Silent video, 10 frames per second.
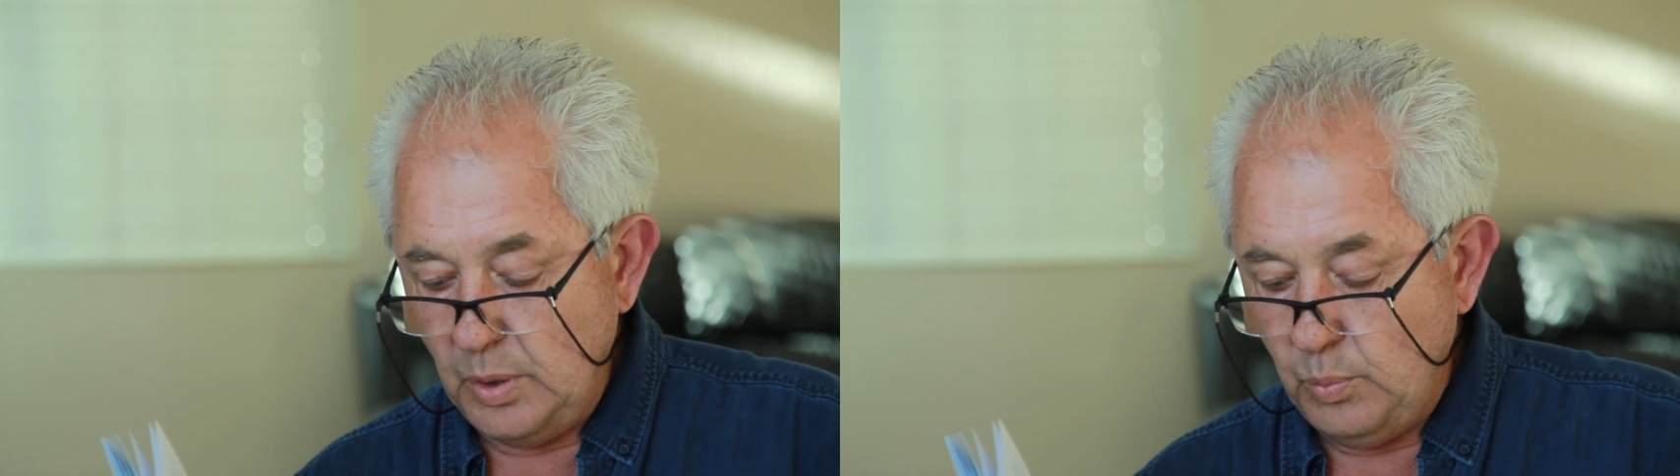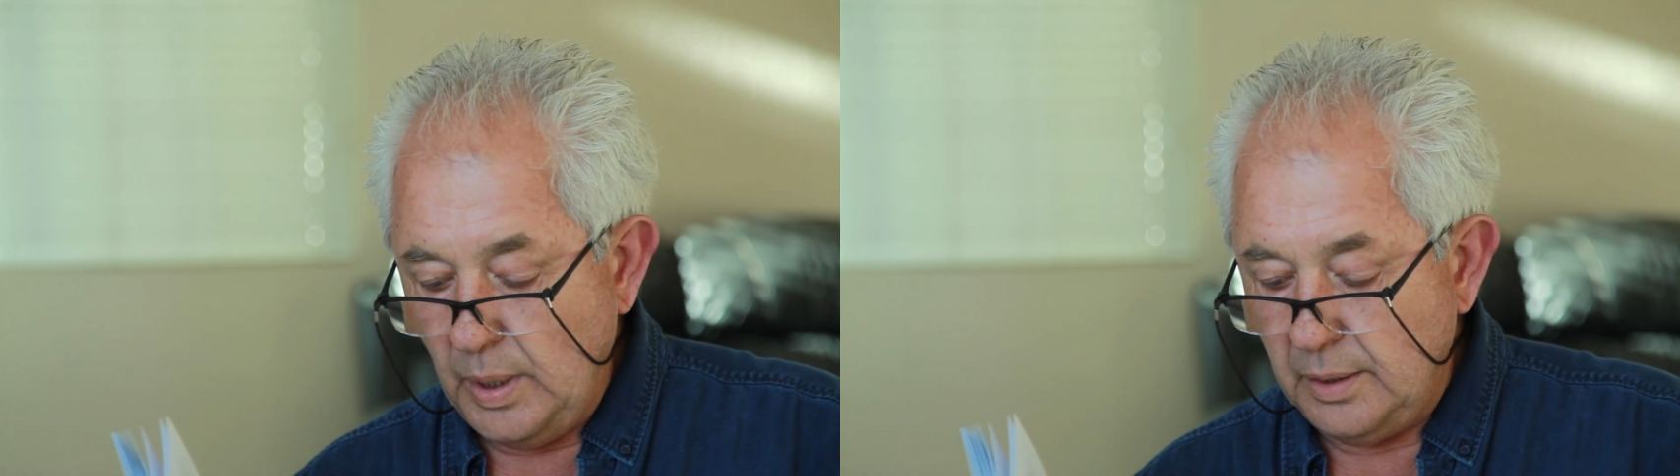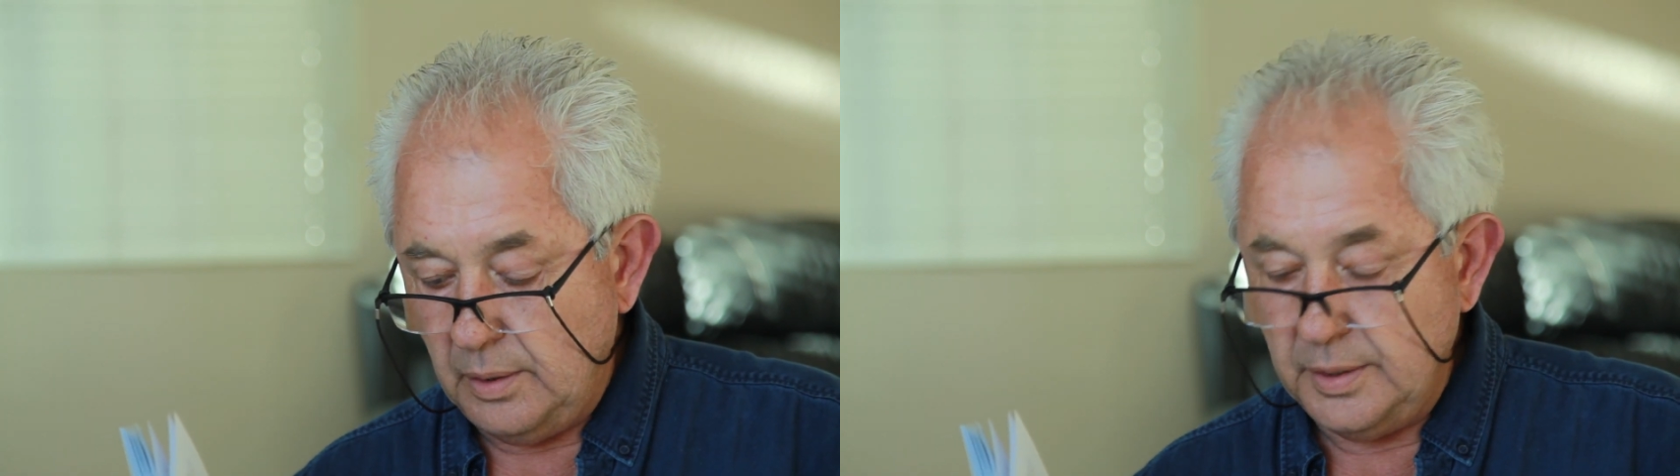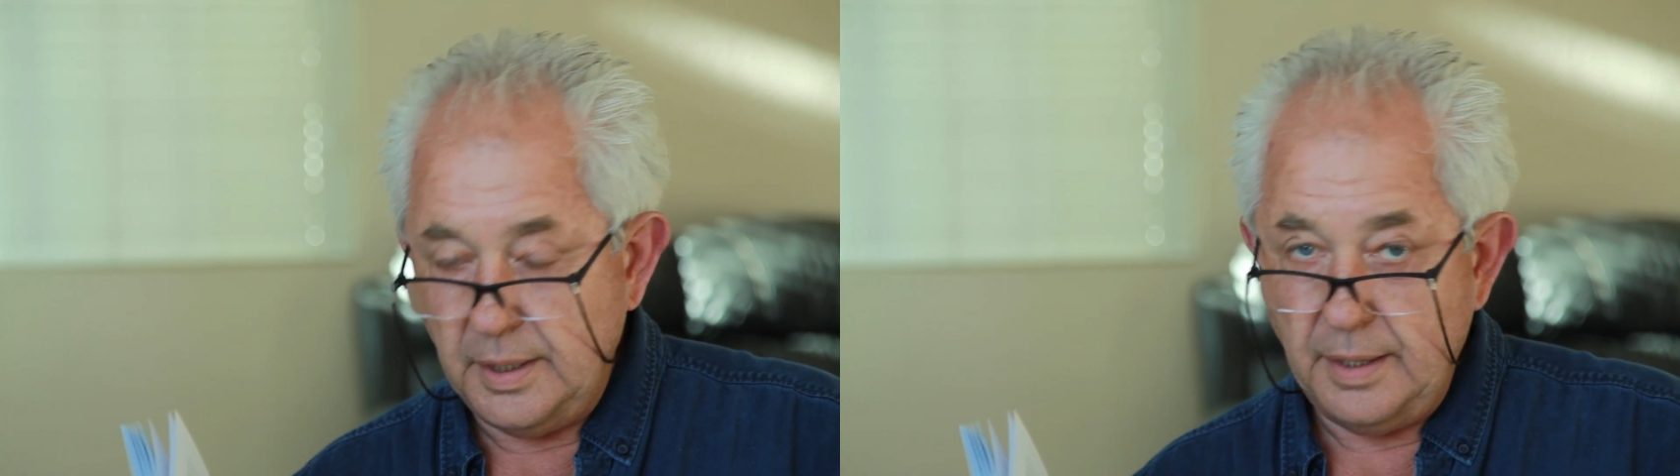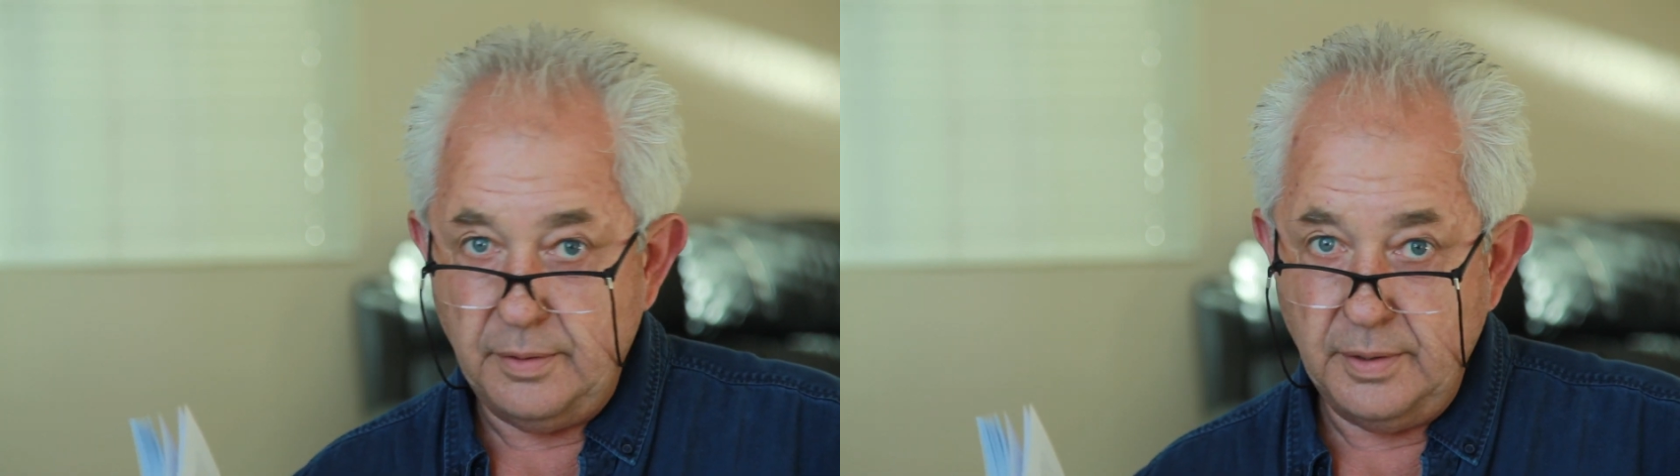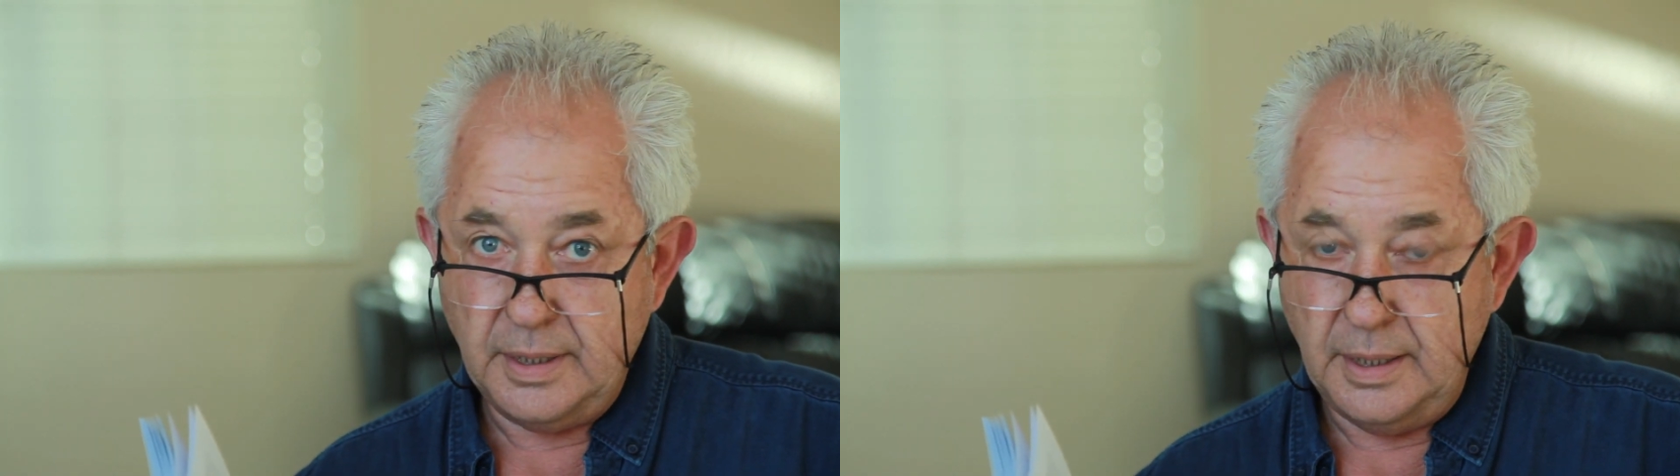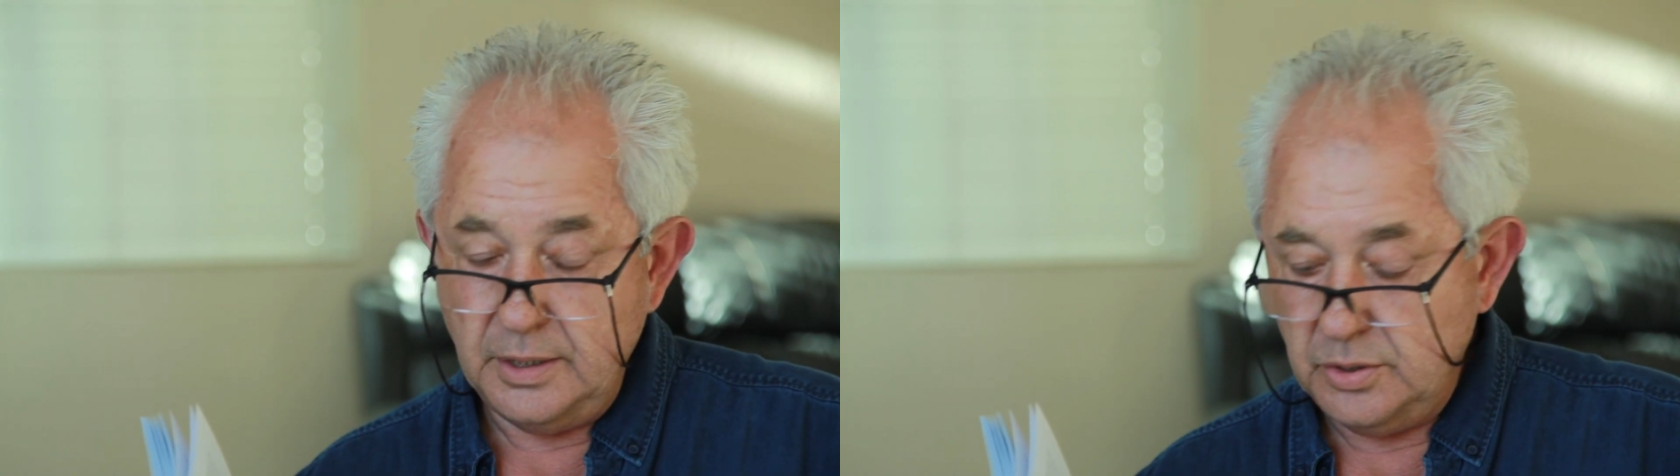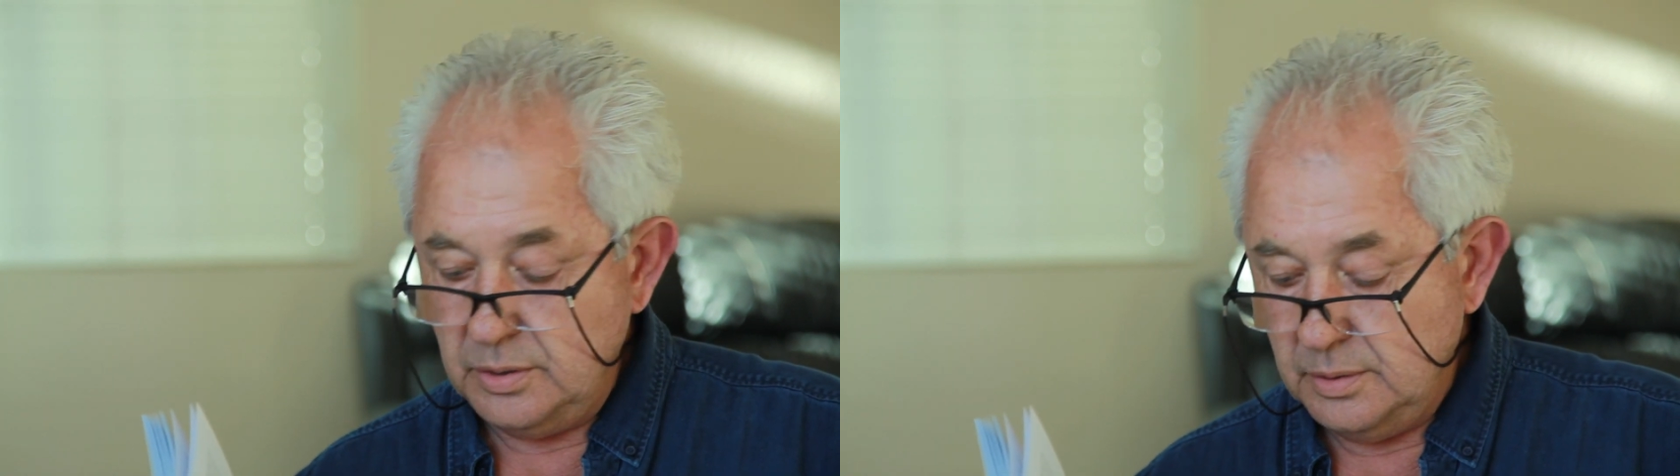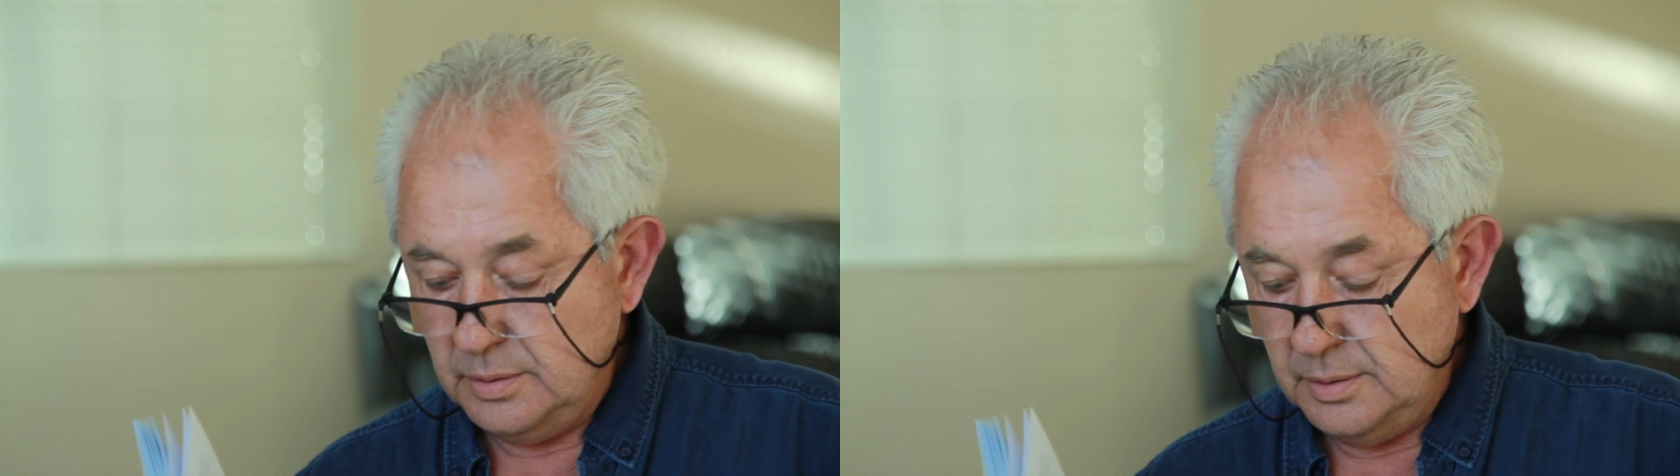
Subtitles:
well on another occasion.